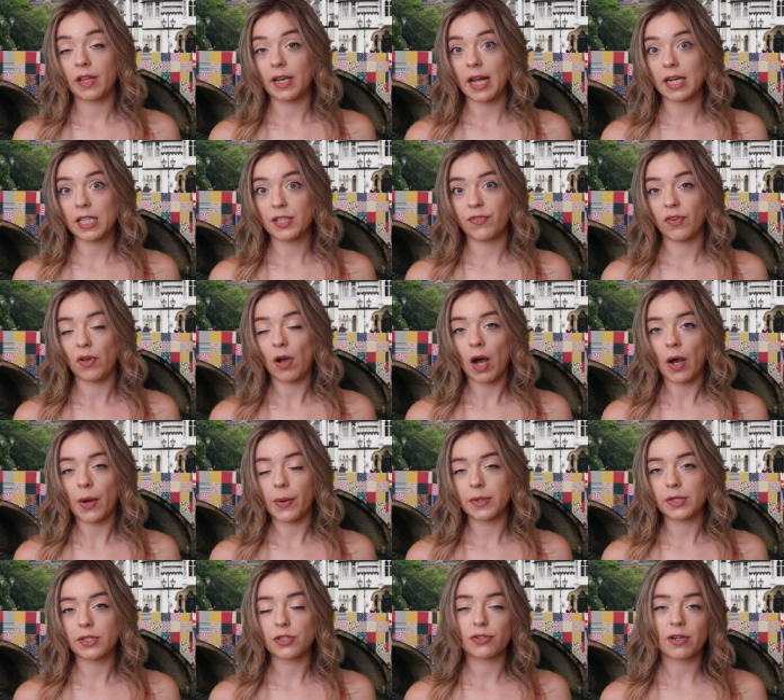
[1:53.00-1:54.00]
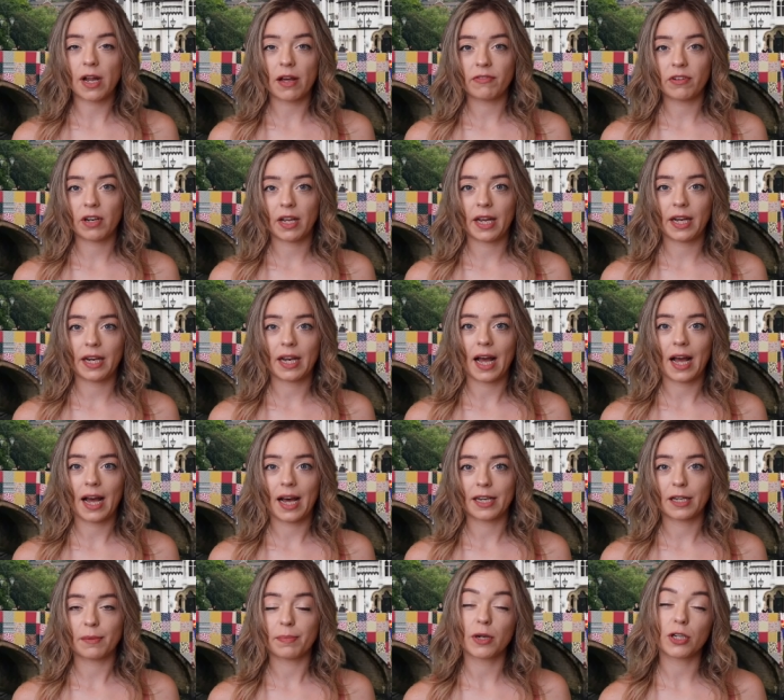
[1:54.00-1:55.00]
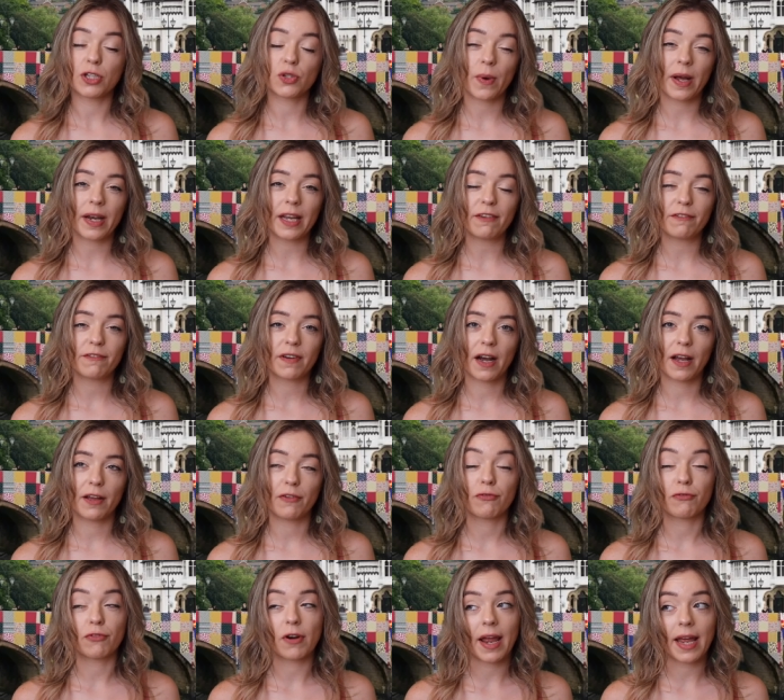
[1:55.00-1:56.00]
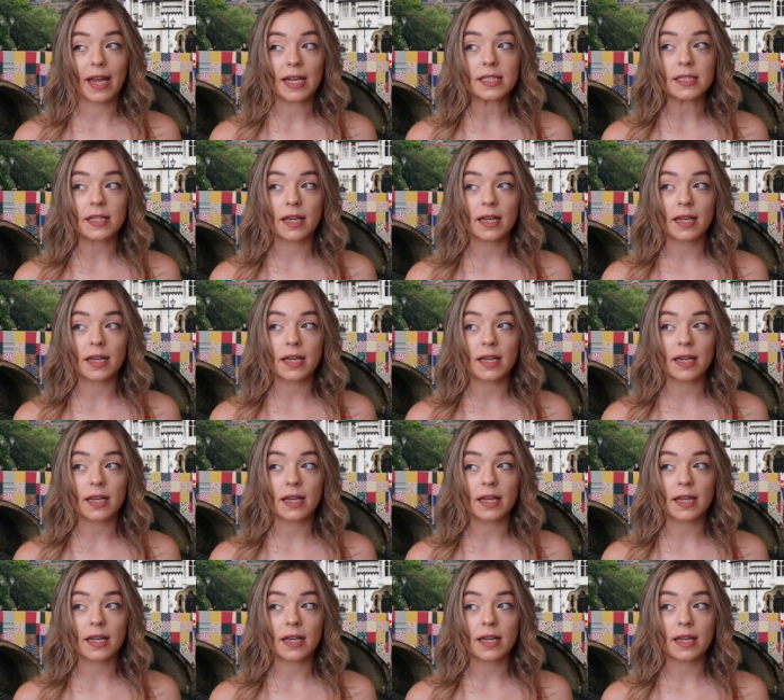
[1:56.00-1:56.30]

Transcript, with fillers: the next few hours, Travelling had about 25 friends